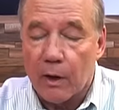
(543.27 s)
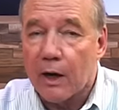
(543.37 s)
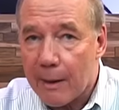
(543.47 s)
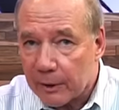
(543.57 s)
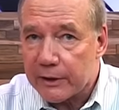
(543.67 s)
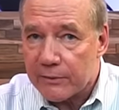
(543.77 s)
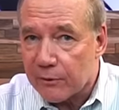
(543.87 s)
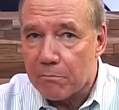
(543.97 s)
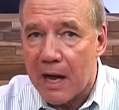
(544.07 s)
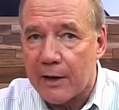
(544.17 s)
a couple of
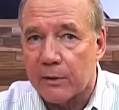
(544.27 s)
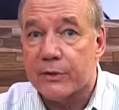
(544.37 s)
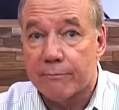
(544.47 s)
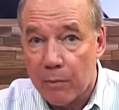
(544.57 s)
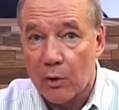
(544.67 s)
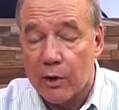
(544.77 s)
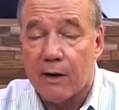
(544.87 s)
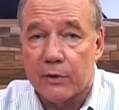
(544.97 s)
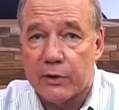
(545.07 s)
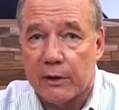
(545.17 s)
different models of motor
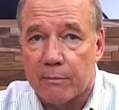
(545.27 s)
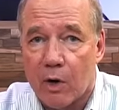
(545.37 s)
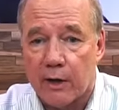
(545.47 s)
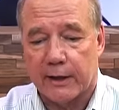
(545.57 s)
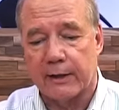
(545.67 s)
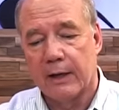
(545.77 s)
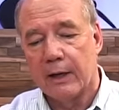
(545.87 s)
covers on the market.